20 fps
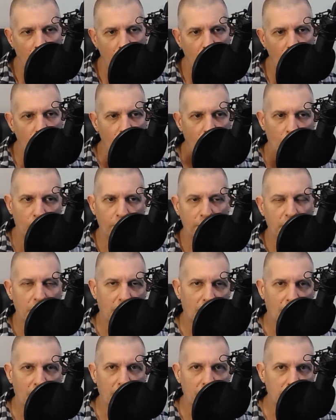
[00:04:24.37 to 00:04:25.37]
you go
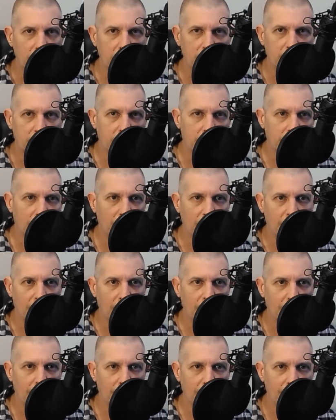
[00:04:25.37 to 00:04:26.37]
into college,
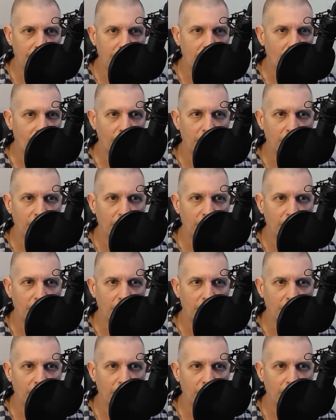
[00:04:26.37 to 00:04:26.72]
you